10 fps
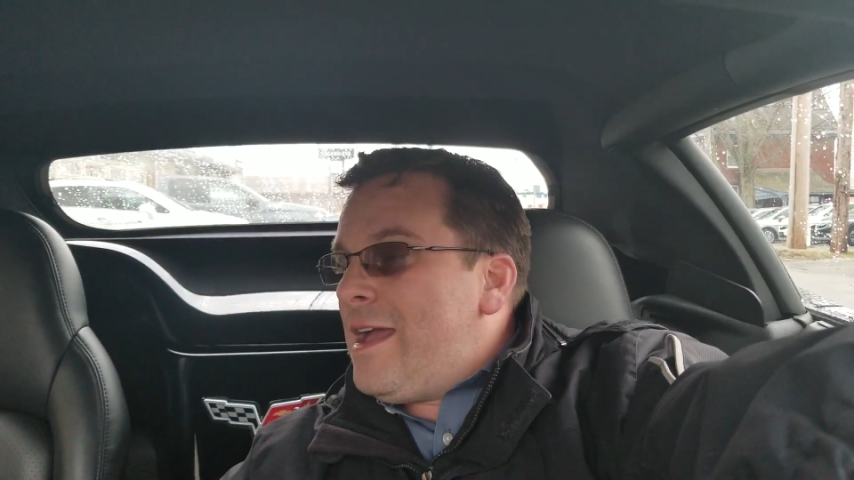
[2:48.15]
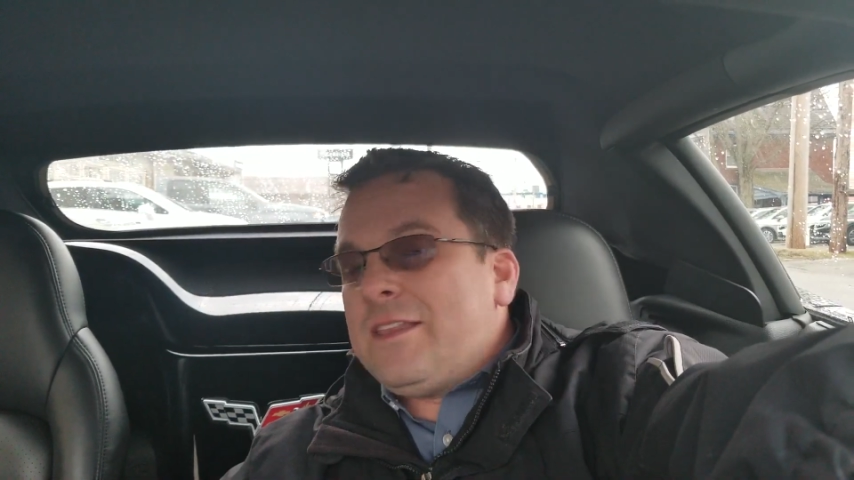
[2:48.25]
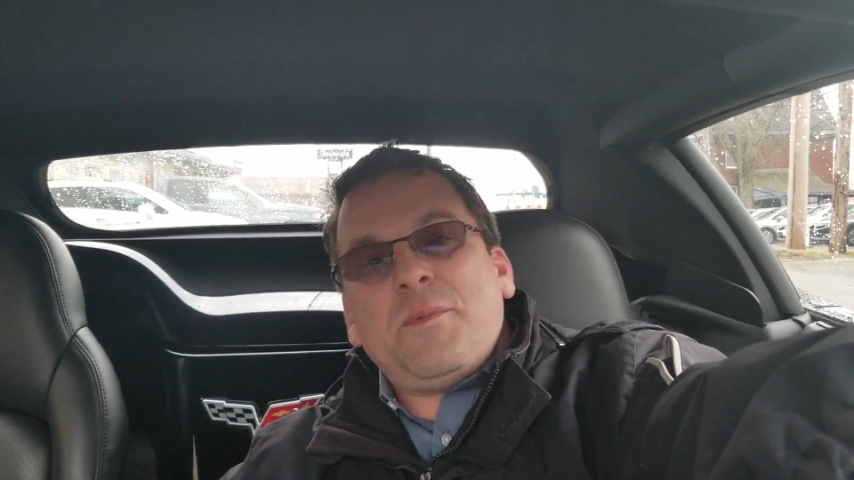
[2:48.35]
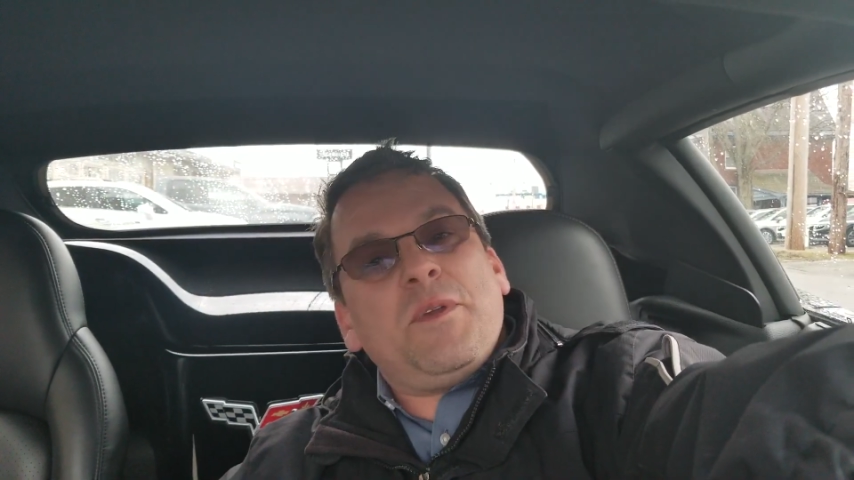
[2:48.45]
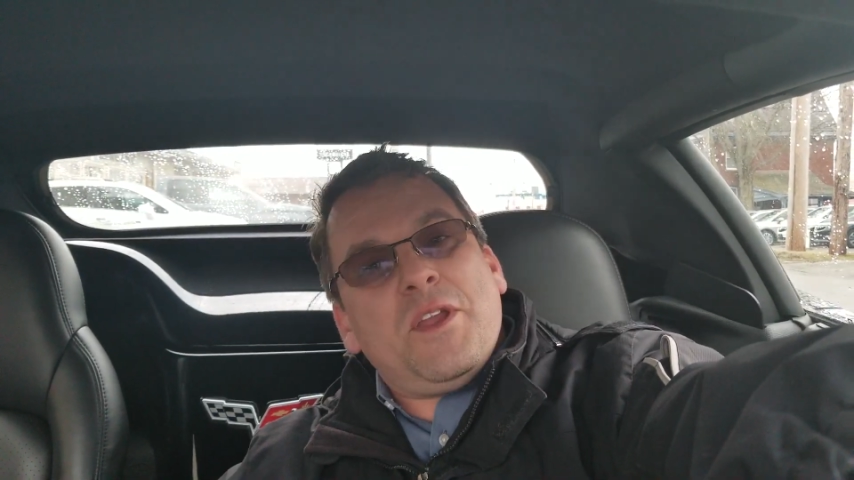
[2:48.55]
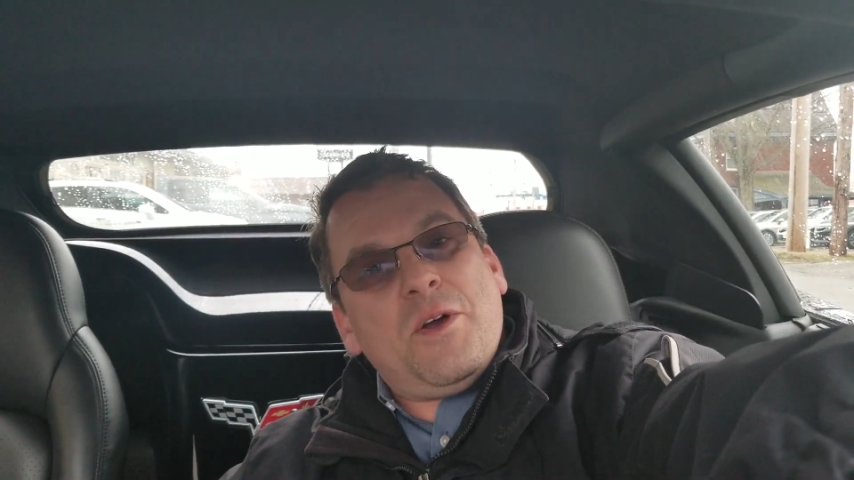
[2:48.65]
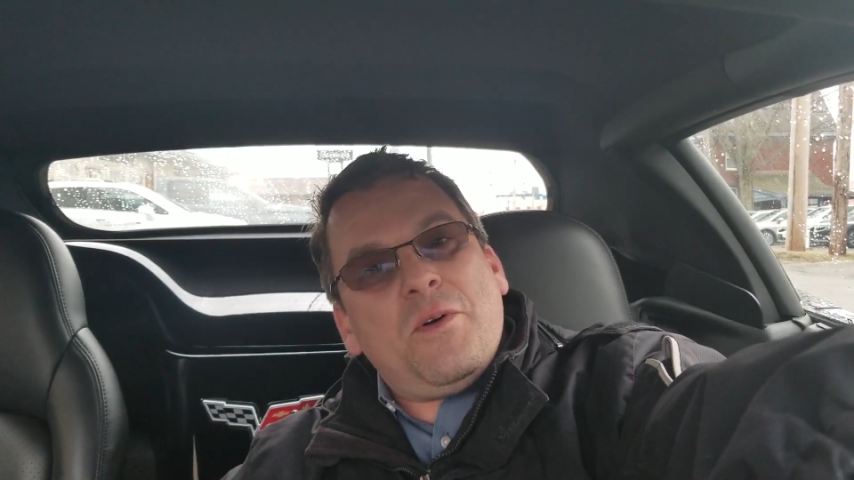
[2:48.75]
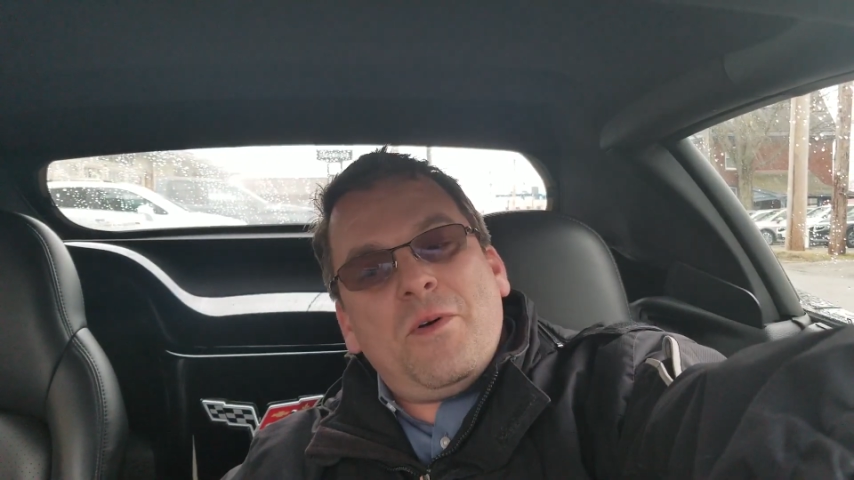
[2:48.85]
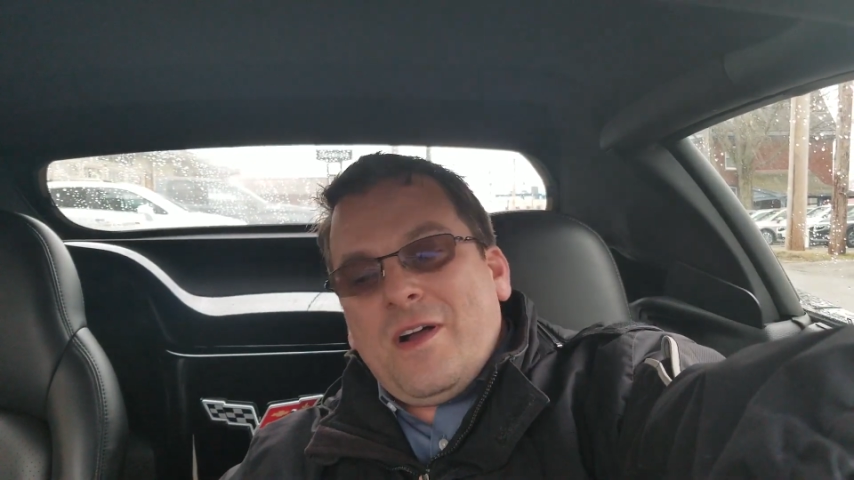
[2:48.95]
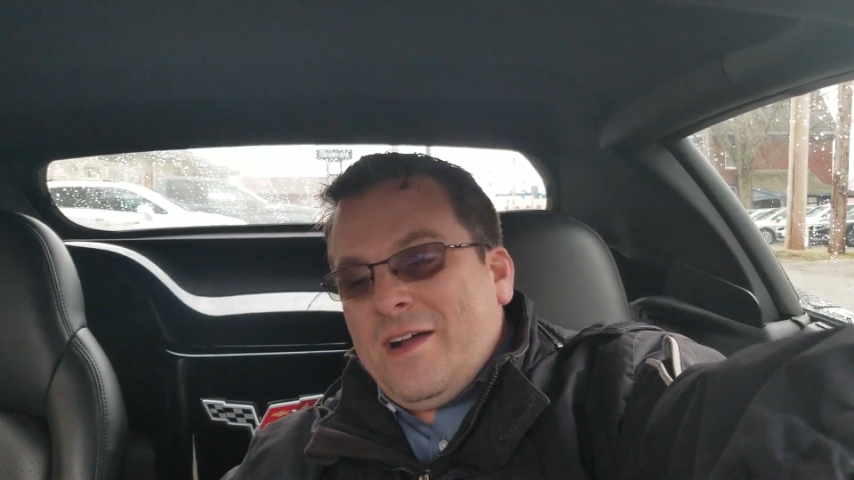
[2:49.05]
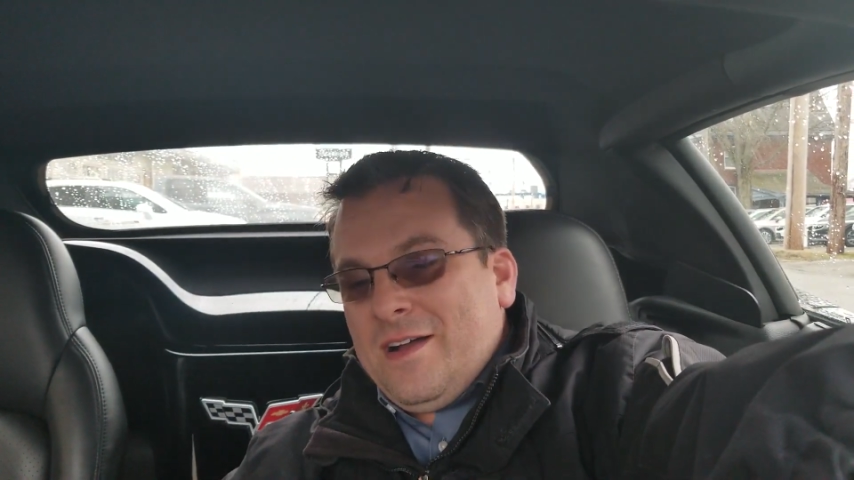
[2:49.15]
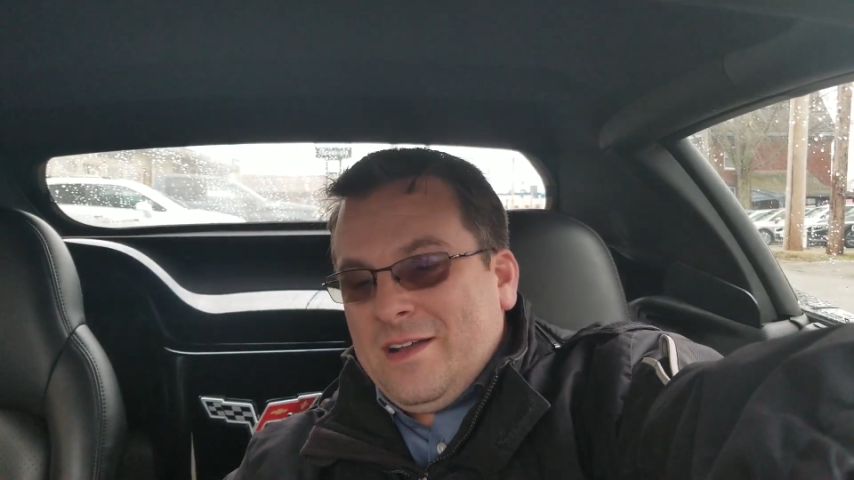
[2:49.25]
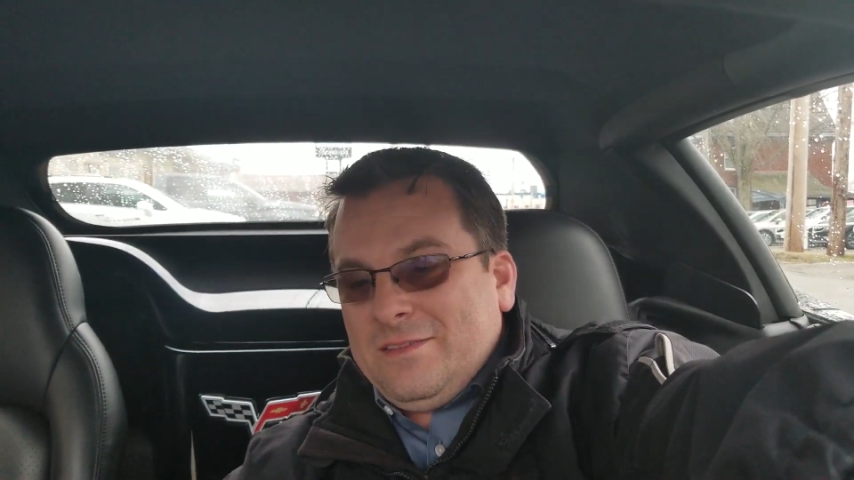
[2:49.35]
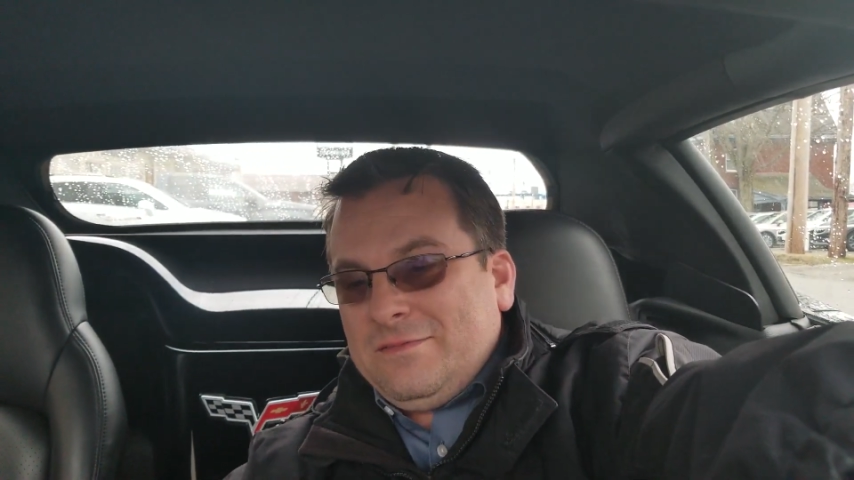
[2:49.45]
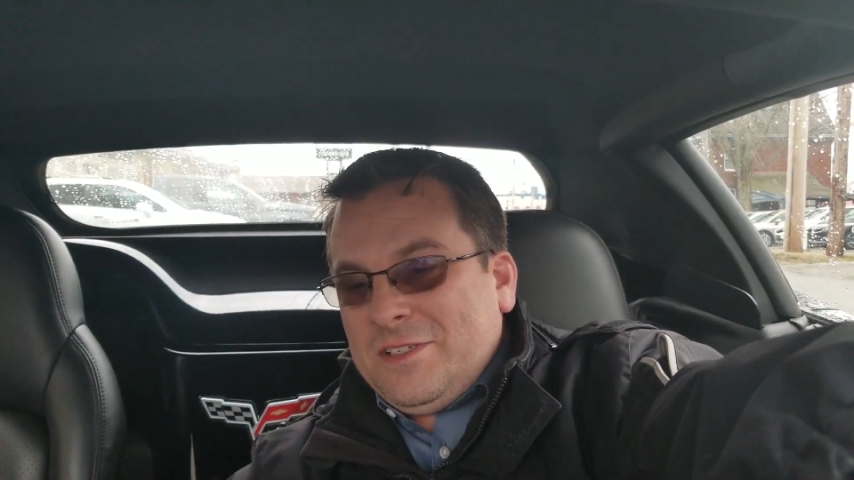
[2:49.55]
and let me know
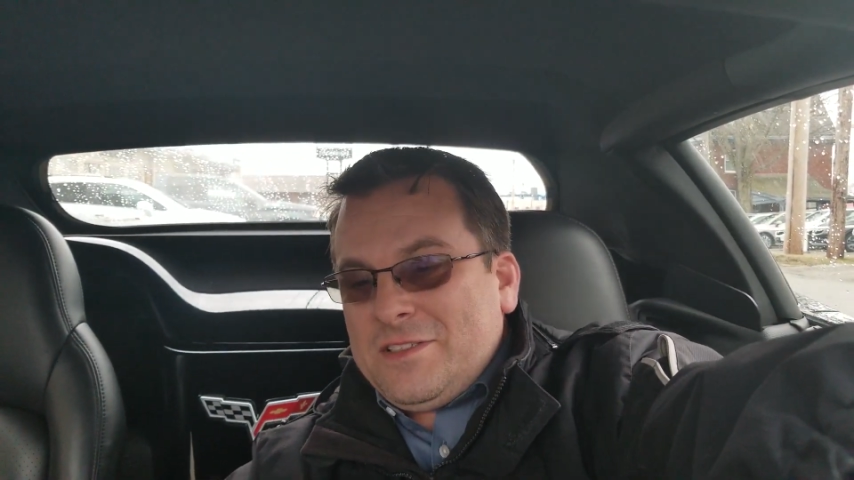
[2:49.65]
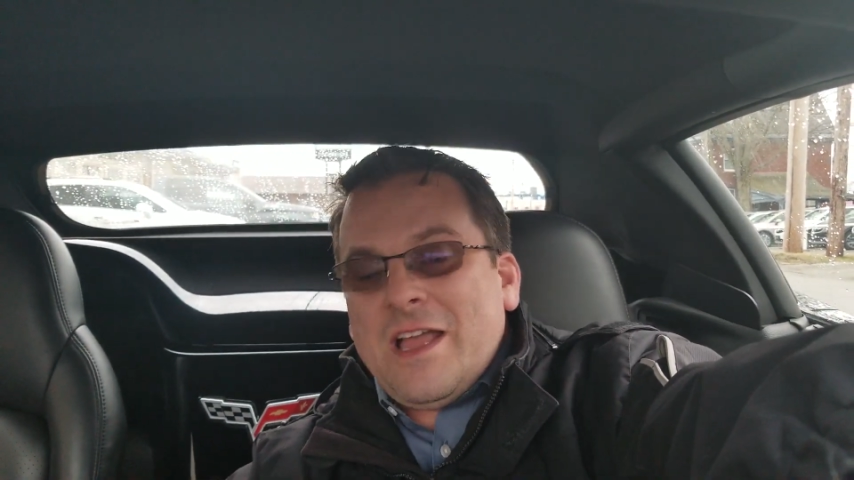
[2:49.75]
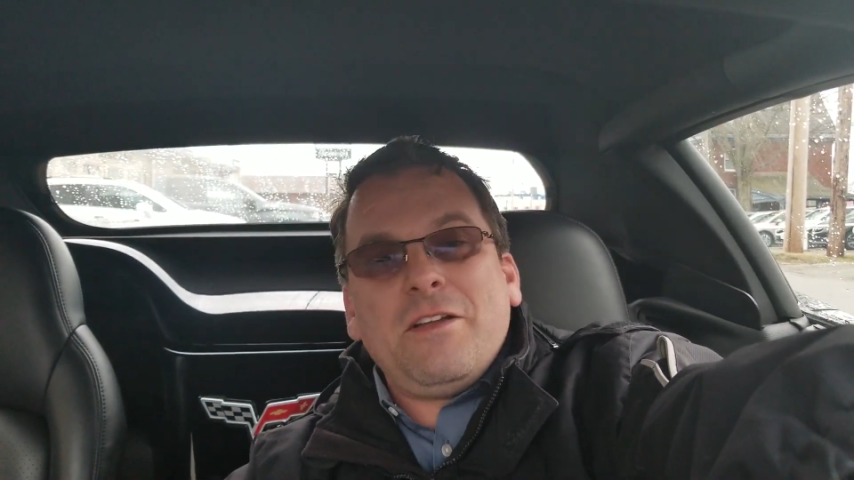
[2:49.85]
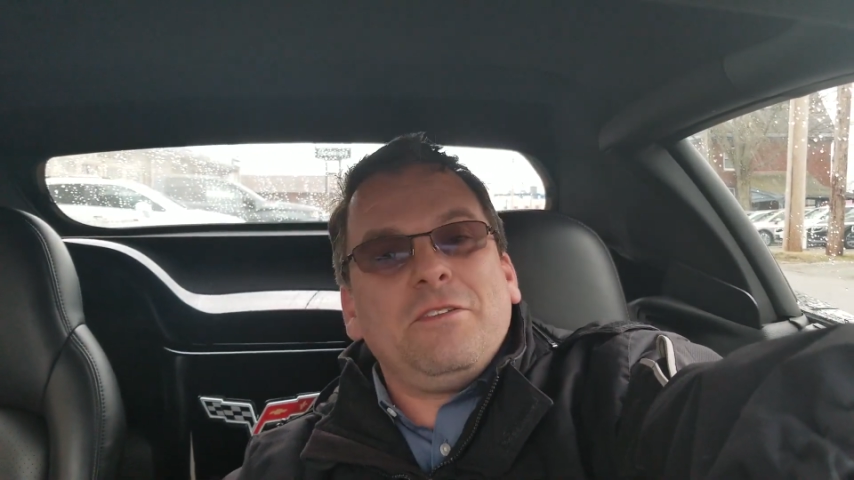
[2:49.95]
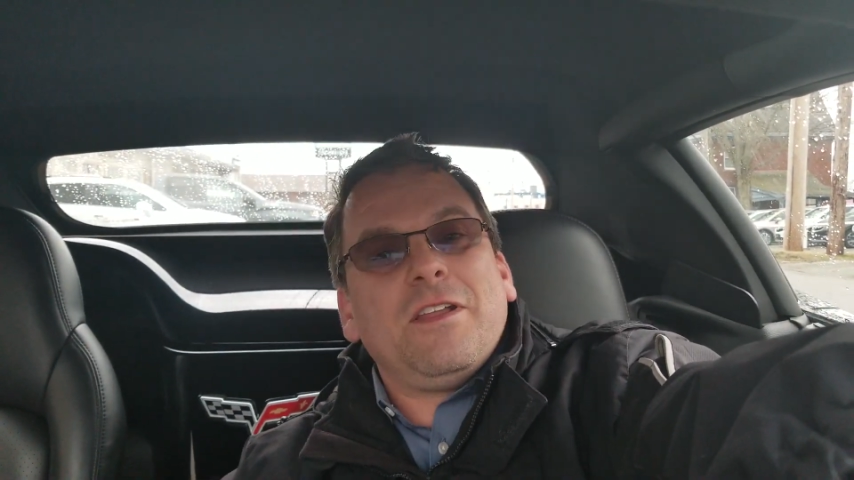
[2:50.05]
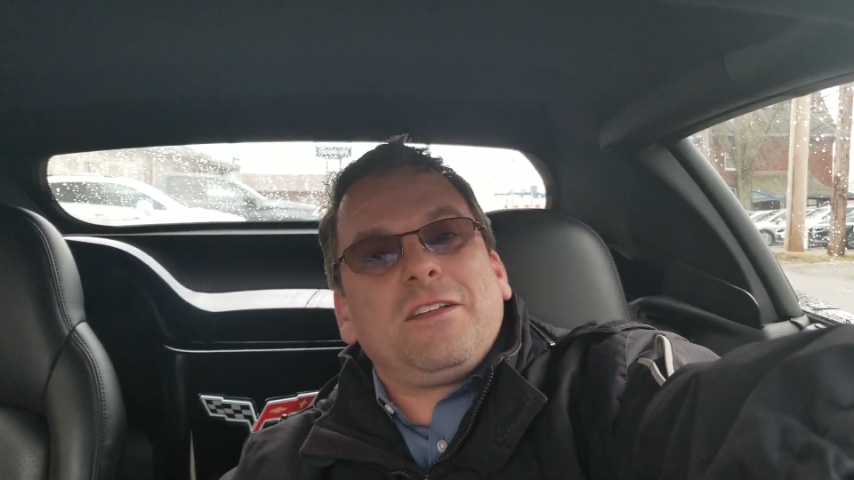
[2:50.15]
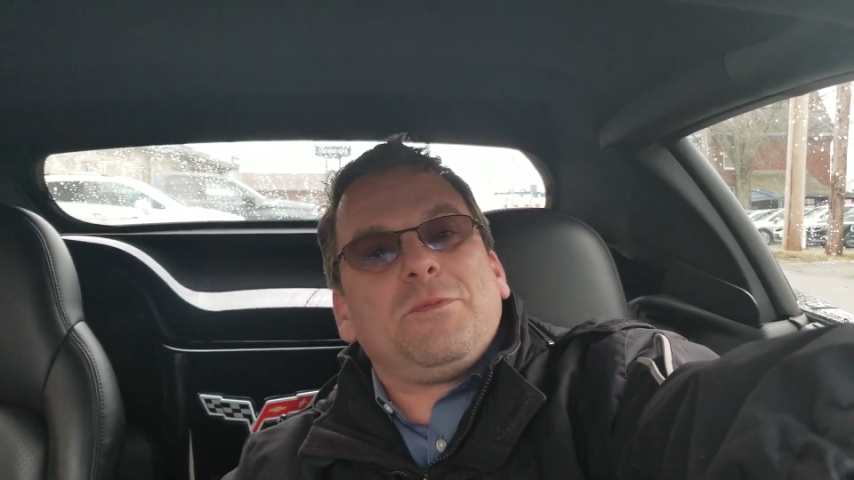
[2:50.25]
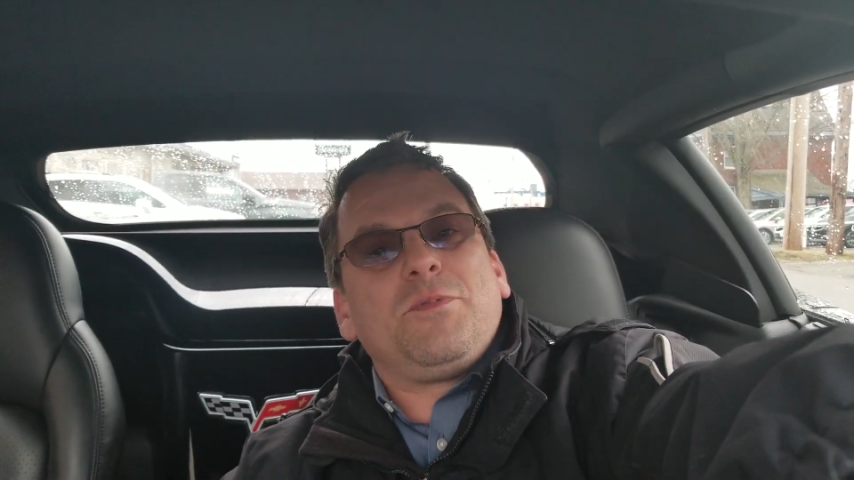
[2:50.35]
just how you'd like